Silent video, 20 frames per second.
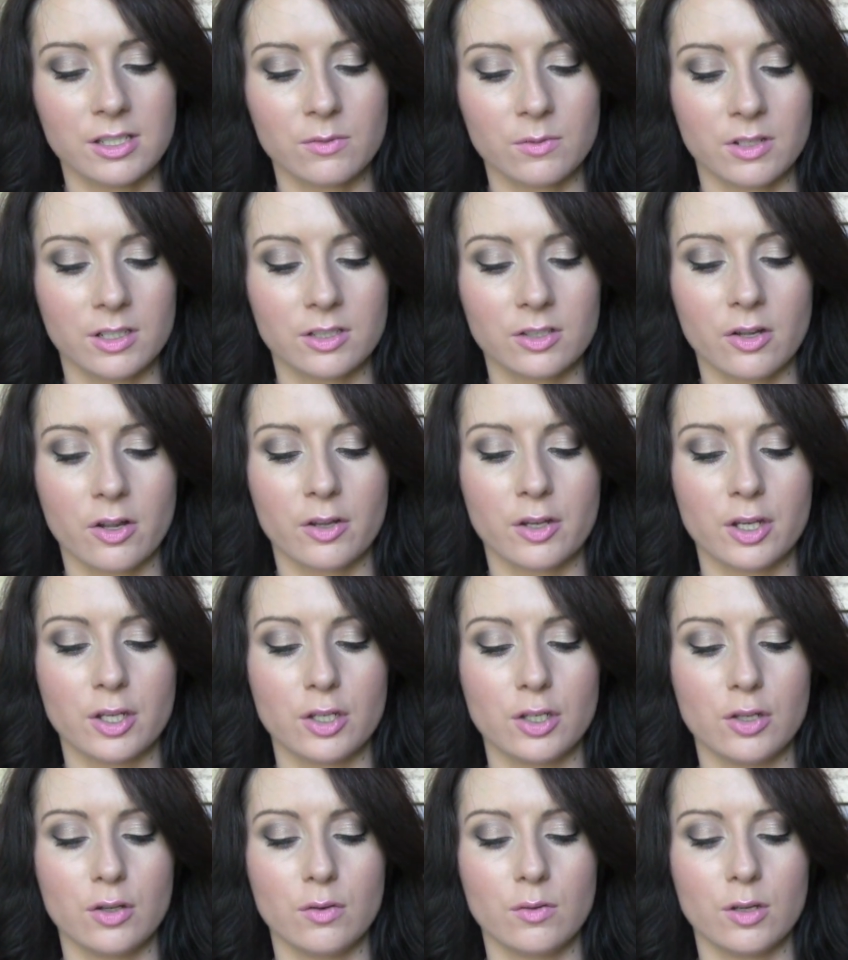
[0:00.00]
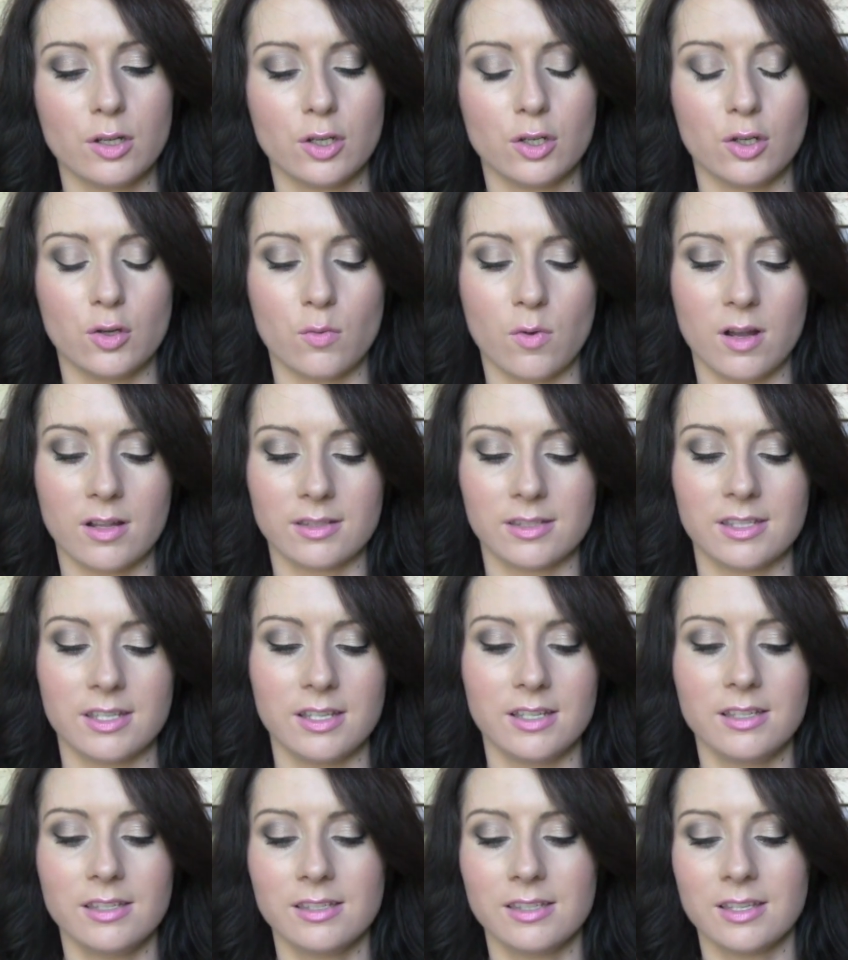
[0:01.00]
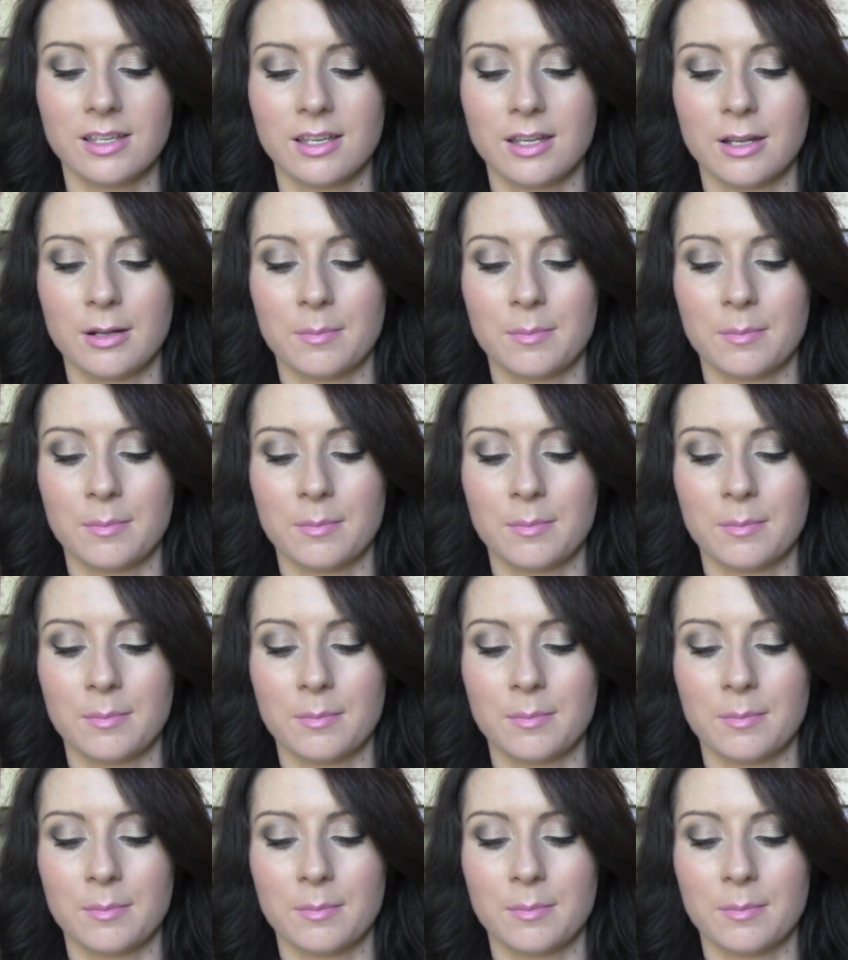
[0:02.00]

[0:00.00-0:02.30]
this one is called Nude Nuances,